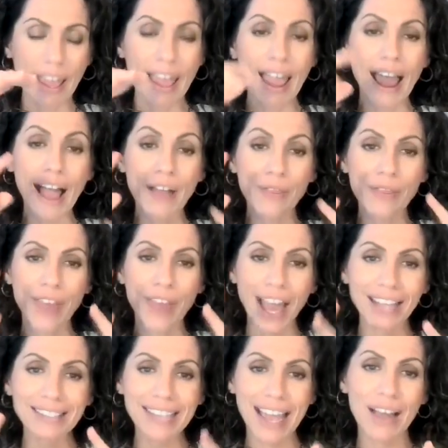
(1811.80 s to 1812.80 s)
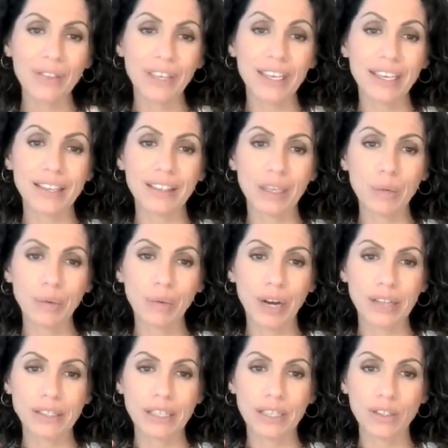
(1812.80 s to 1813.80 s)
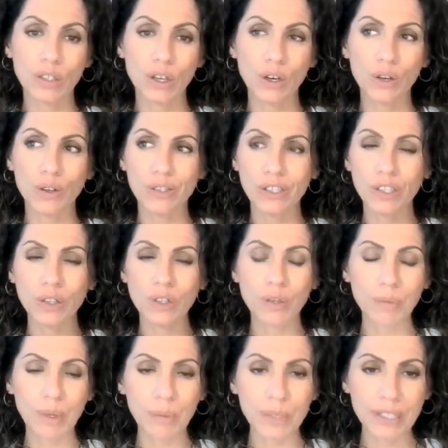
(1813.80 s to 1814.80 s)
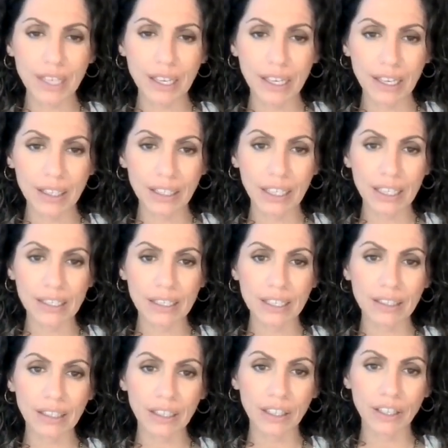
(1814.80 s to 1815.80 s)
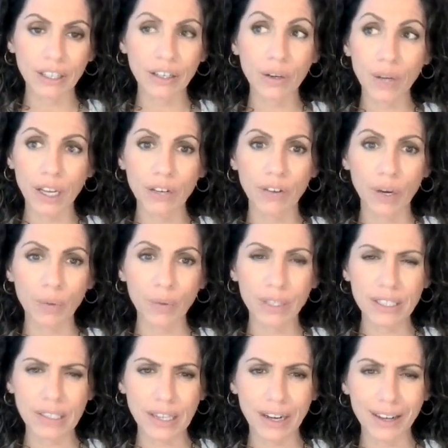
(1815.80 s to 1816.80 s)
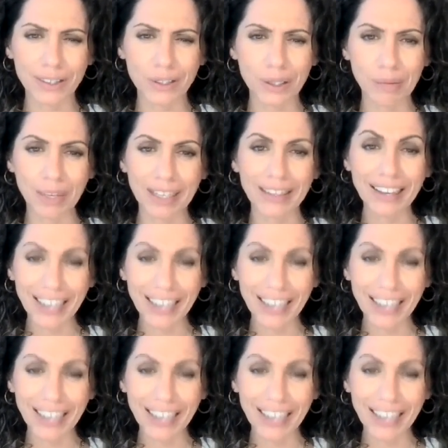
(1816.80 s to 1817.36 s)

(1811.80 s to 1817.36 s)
And that's how the healing process goes. You know when people say healing isn't linear? Okay, great. What does that actually mean?